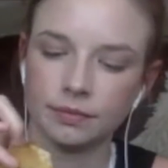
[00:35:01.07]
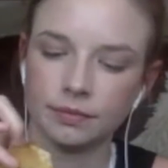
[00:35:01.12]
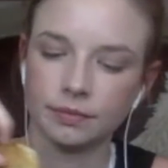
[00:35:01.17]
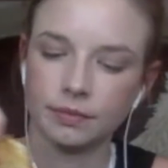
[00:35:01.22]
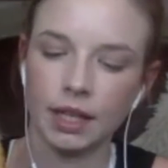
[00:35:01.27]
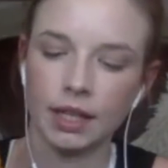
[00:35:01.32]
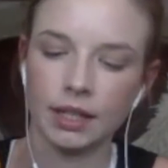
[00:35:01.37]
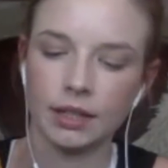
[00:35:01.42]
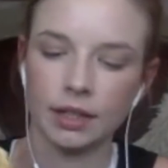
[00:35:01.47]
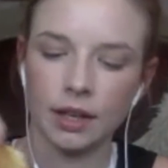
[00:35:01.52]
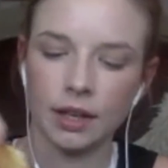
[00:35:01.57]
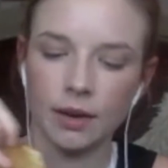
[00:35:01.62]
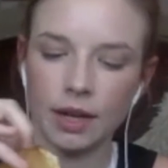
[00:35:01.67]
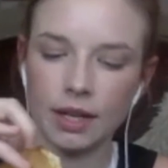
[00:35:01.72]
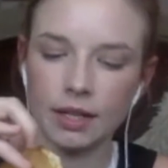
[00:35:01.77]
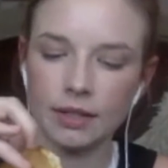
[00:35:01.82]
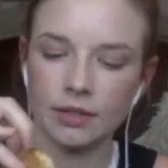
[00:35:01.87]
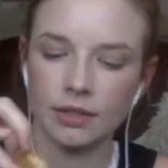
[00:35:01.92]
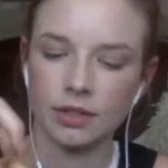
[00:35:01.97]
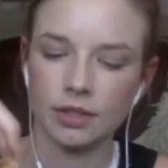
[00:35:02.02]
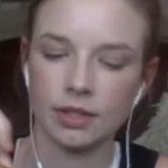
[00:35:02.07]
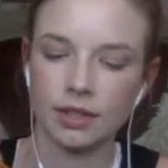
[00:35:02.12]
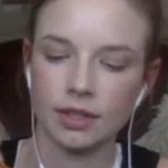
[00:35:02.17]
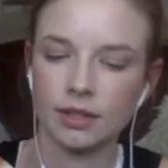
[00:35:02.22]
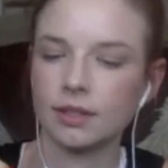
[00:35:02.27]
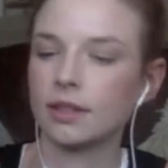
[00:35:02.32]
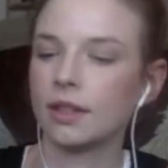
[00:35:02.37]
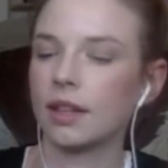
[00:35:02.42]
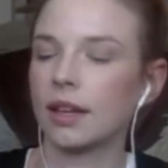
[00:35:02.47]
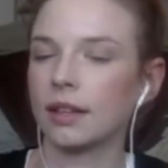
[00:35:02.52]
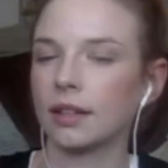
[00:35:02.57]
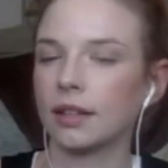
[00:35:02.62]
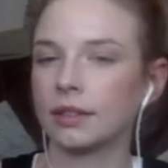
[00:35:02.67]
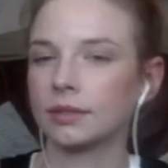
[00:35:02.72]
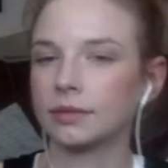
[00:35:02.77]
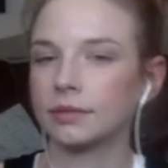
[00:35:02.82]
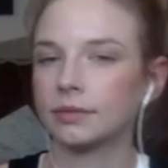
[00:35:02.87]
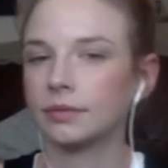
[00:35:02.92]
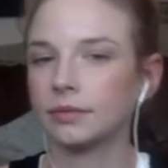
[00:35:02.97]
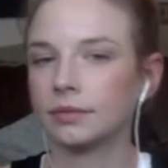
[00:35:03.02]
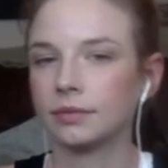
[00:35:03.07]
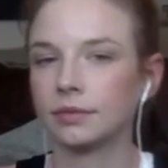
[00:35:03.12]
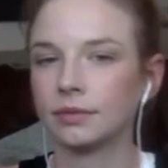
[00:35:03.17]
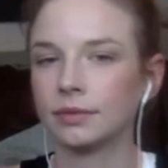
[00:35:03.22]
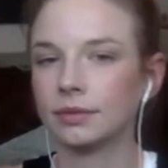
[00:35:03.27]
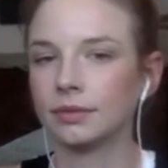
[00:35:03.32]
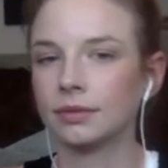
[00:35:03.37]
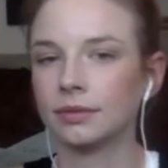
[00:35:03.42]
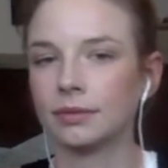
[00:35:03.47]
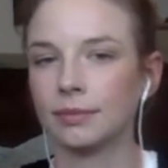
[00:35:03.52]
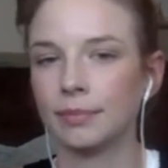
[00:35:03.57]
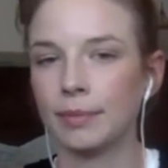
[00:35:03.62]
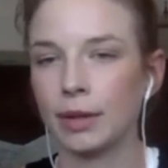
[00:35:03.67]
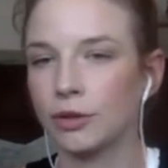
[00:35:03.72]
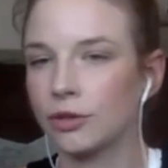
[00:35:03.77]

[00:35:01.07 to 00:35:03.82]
I don't know. I just think better